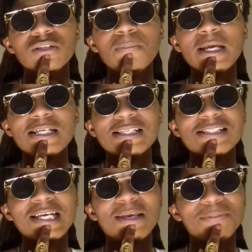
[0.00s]
Them niggas
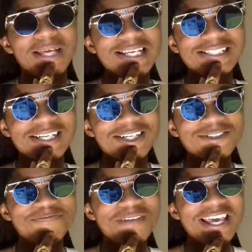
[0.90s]
in second place,
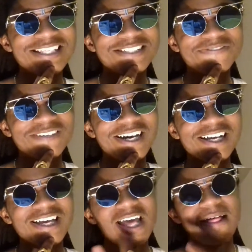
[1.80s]
though, bitch.
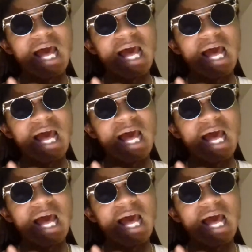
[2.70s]
Fuck.